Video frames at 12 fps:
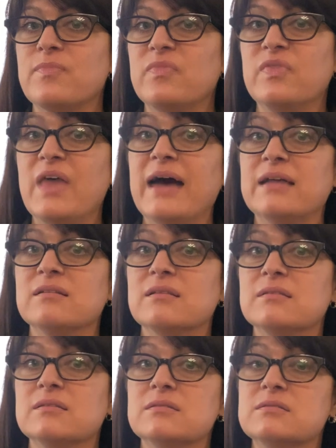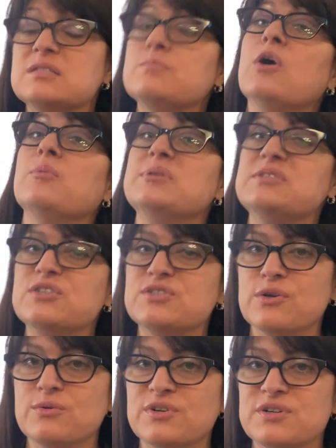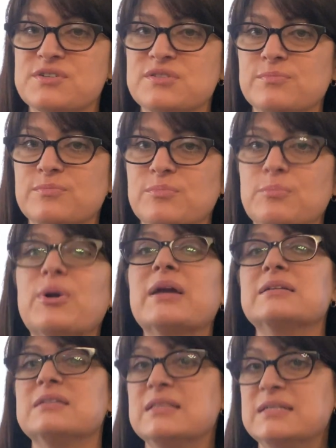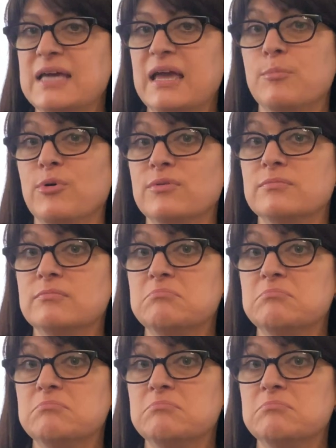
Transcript: that small business owners bring to the table,